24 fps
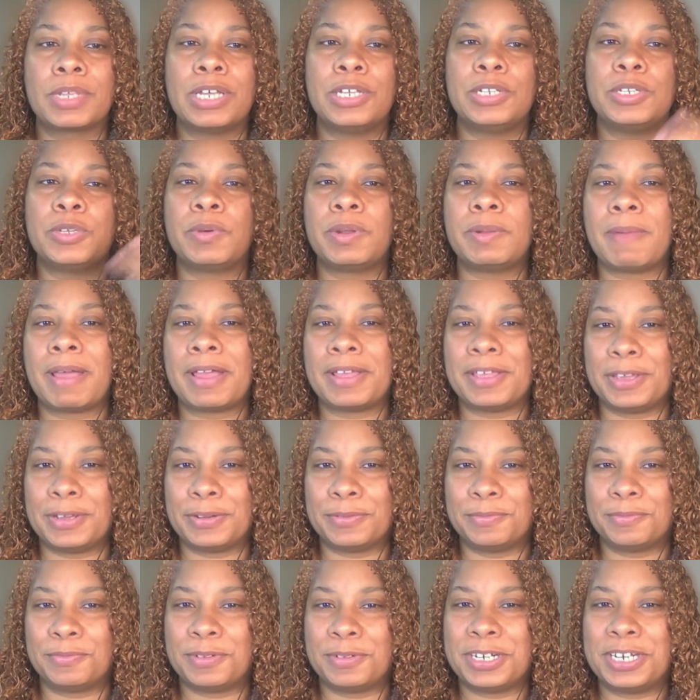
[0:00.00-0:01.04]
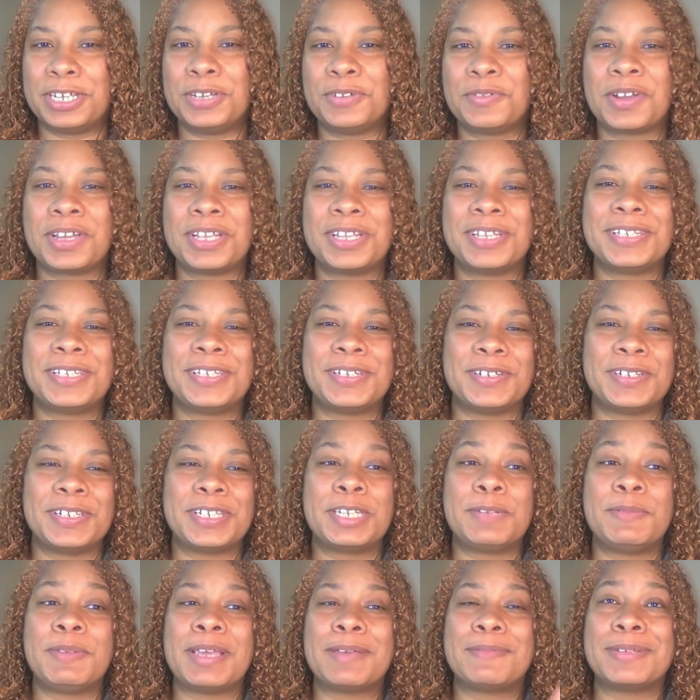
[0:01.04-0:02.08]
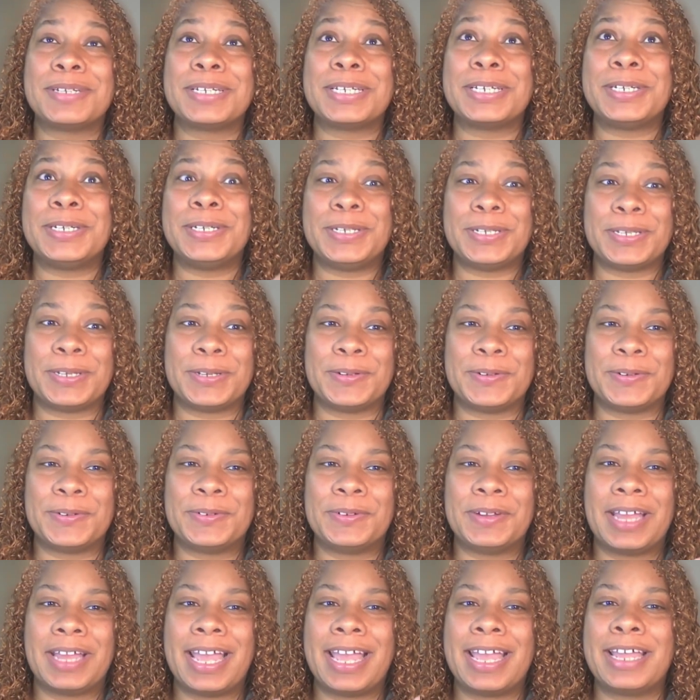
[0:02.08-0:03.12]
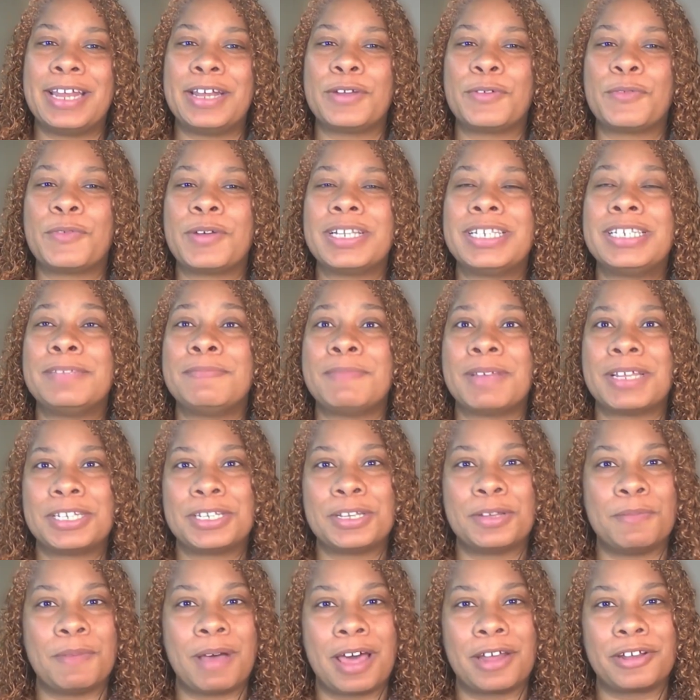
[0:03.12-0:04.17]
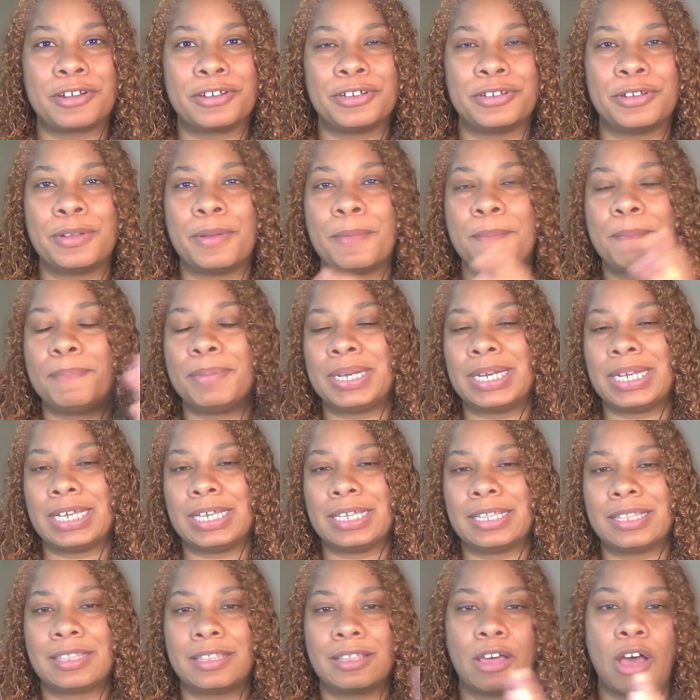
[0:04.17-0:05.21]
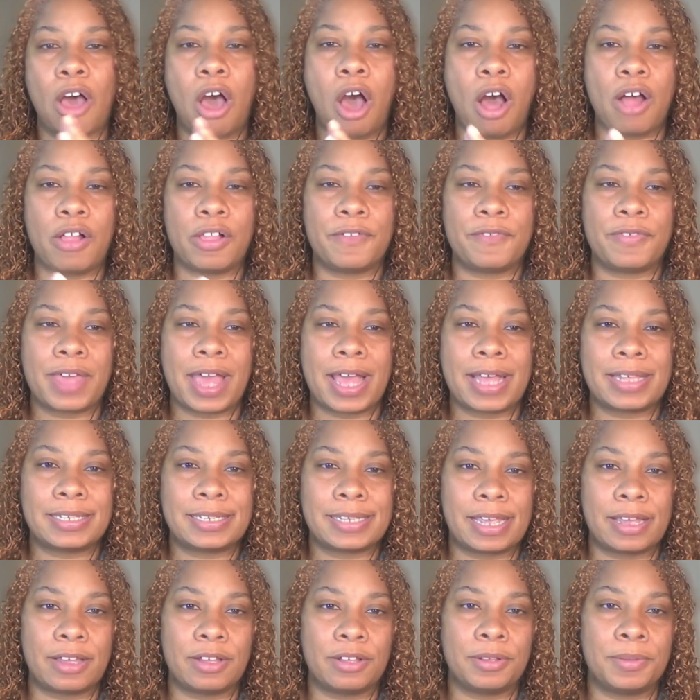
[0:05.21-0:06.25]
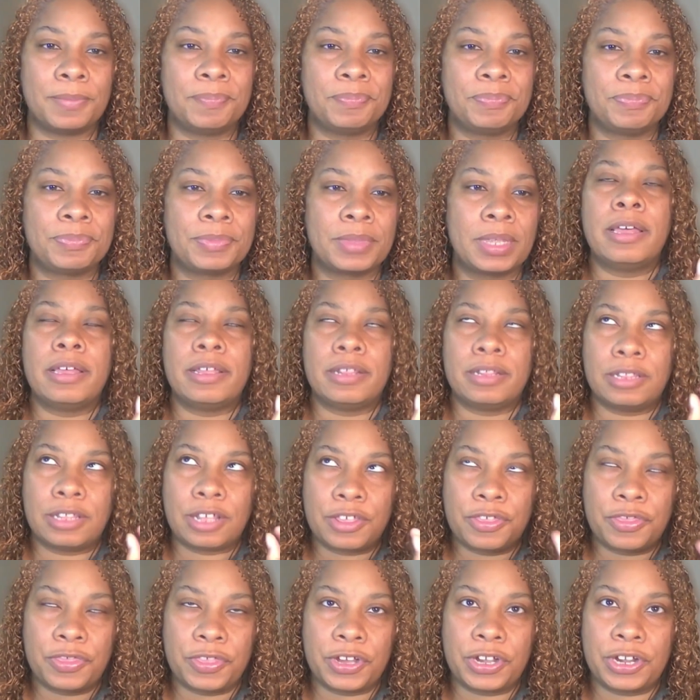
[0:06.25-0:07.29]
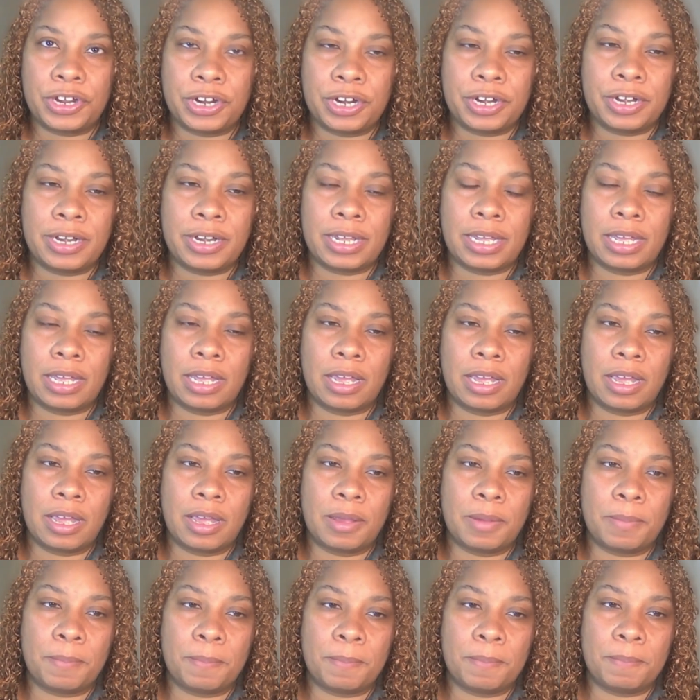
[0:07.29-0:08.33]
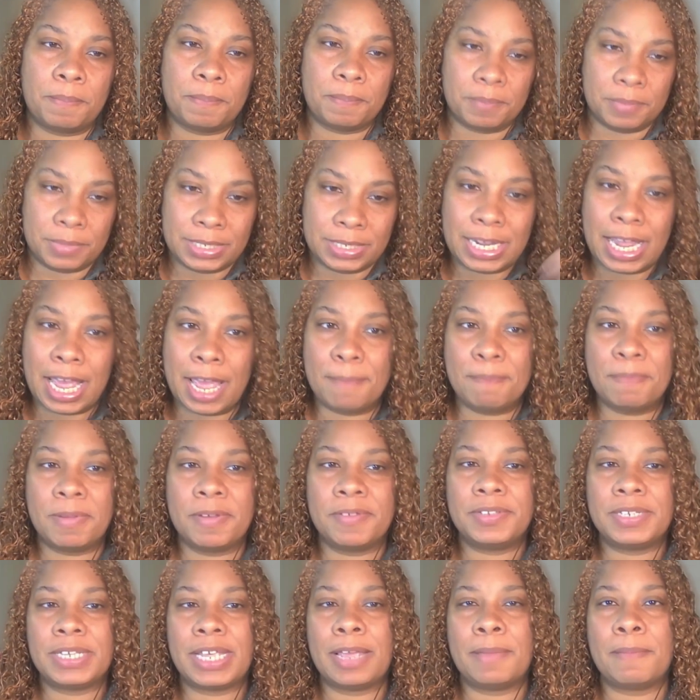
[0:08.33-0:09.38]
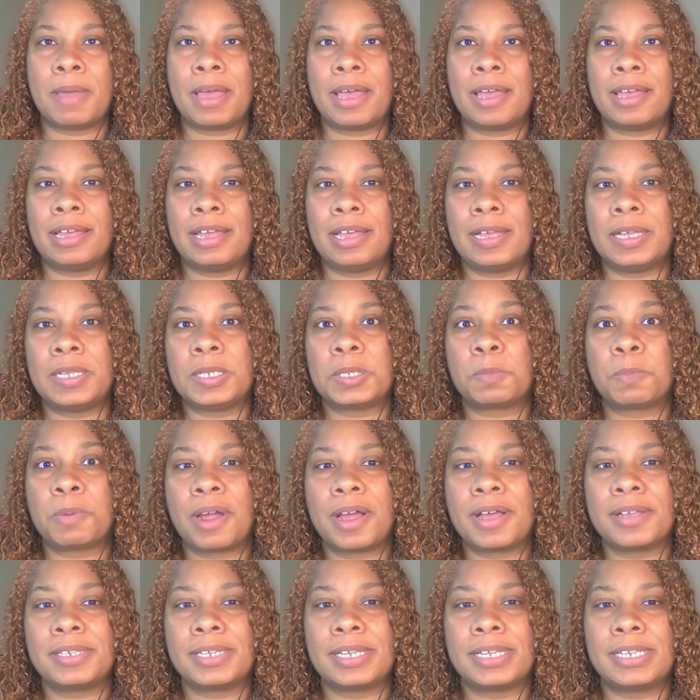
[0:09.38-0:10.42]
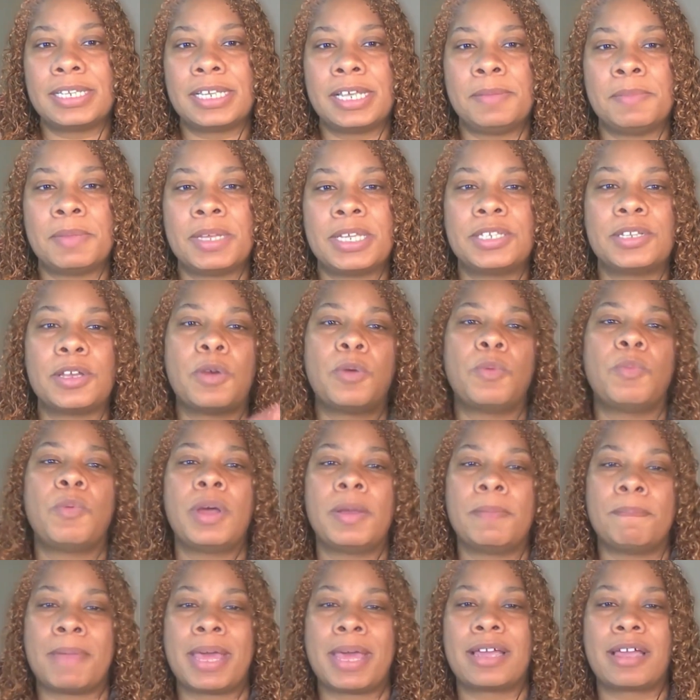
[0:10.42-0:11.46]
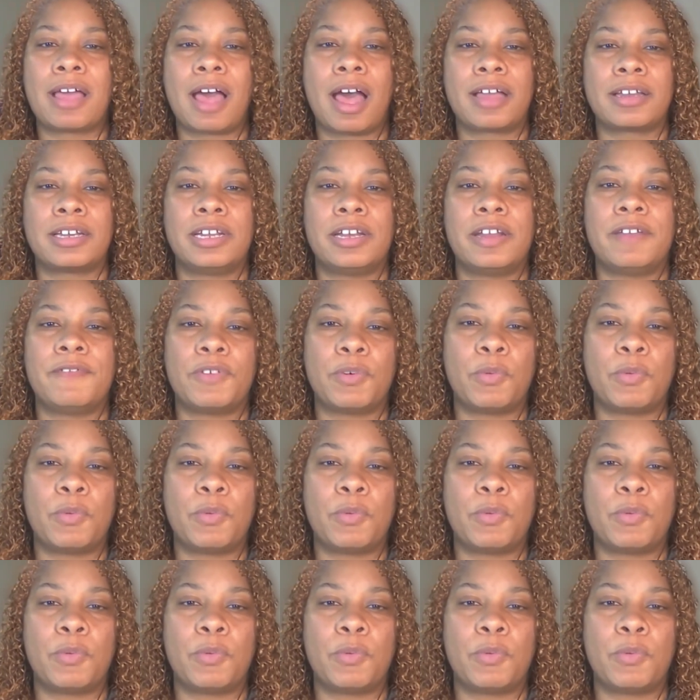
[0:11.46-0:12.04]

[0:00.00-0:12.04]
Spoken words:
So, what about you? What do you want students to be able to do? And what's the mental model beneath all of that skill? The third type of schema is process schema. So, what metacognitive